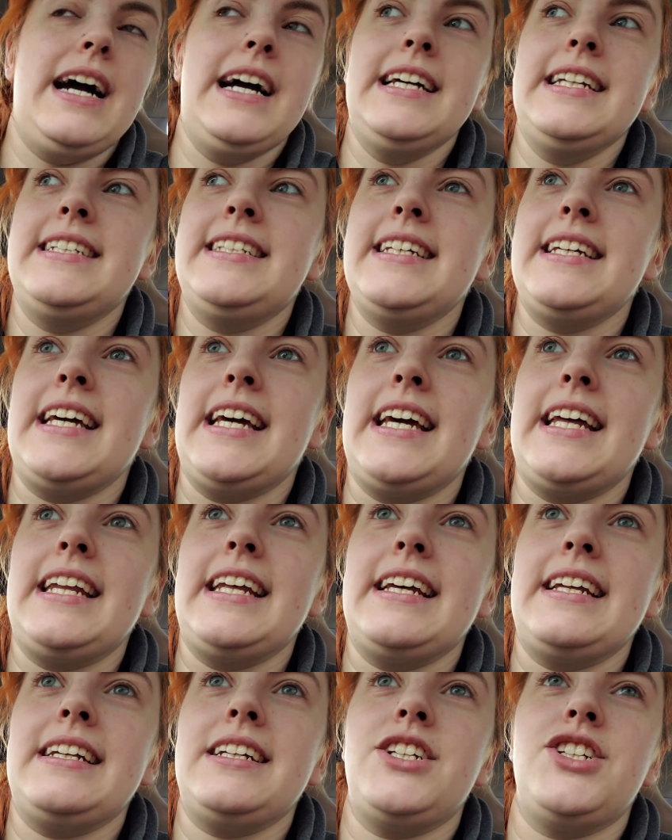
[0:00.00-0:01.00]
I
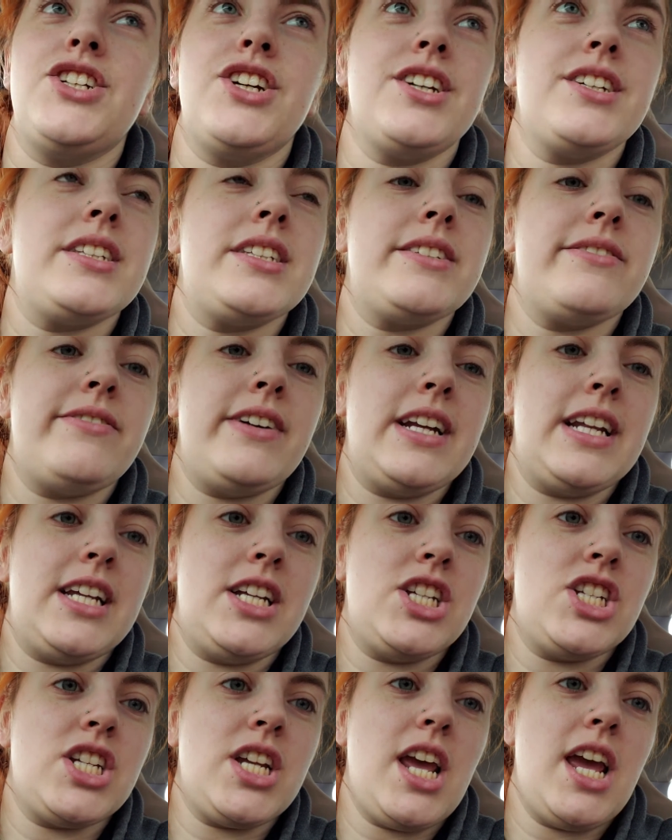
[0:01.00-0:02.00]
did just
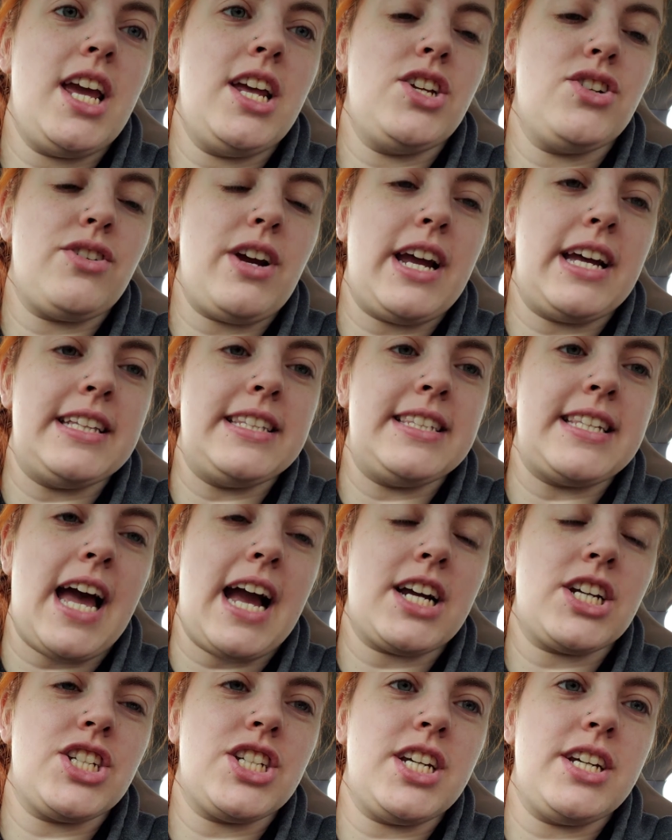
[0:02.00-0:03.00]
finish a
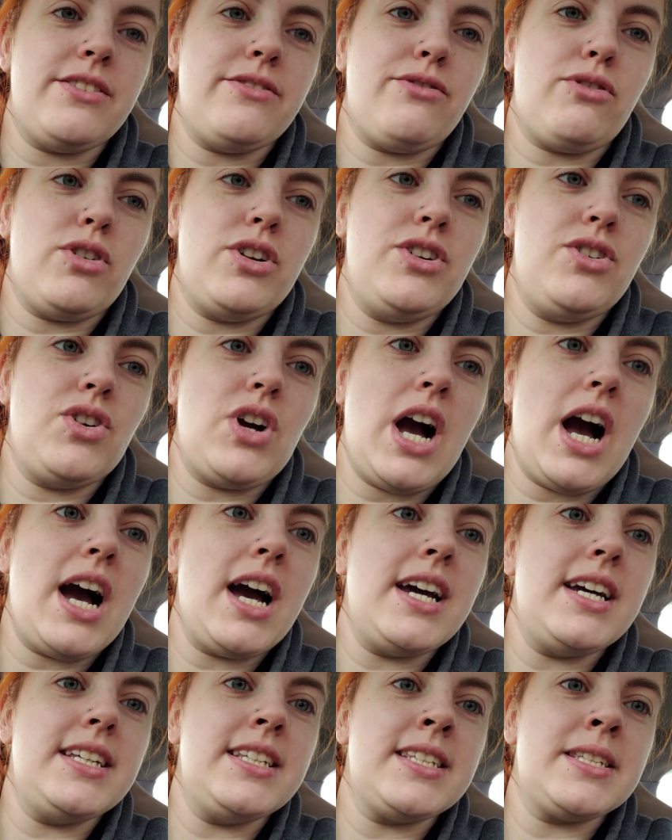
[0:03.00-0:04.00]
transaction for you
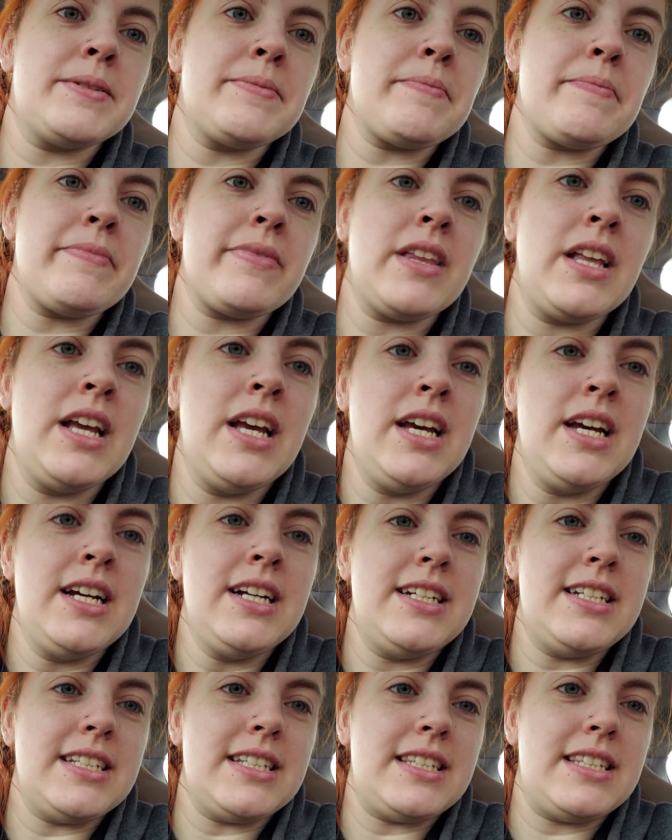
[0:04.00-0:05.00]
guys
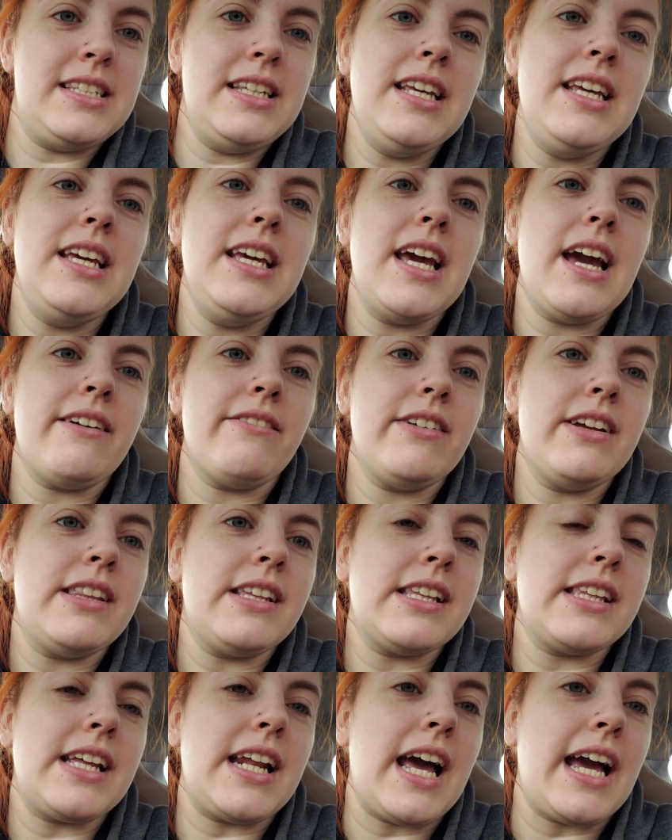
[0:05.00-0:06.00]
to see
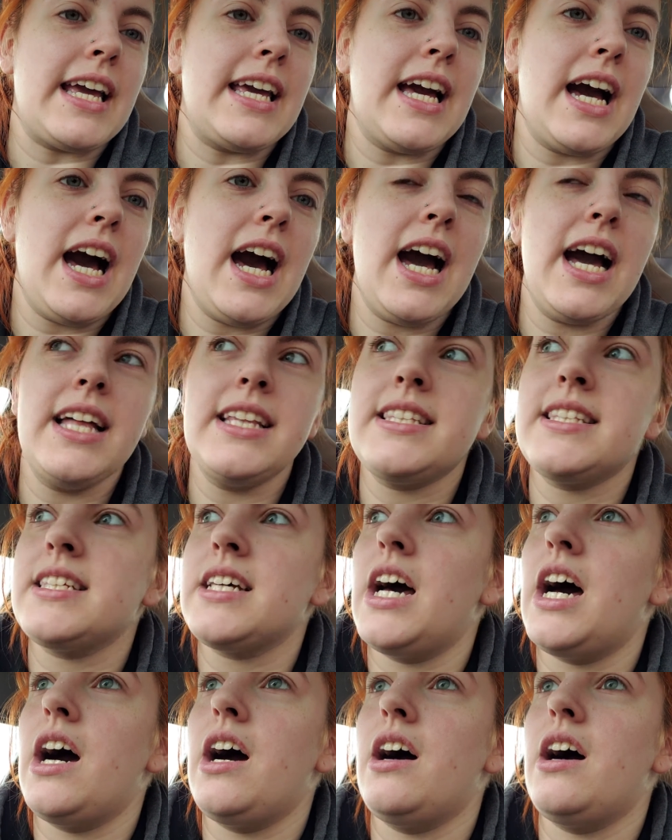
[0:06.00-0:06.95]
everything that I got.